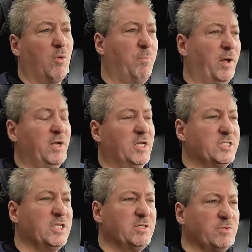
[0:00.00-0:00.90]
But
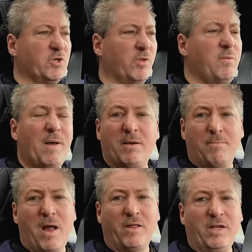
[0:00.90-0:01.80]
since it was only about a
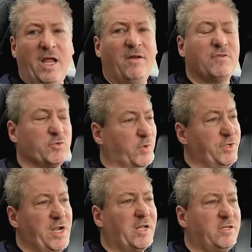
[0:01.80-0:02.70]
mile and a half, it's really
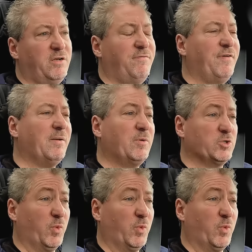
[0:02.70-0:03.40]
not going to affect much.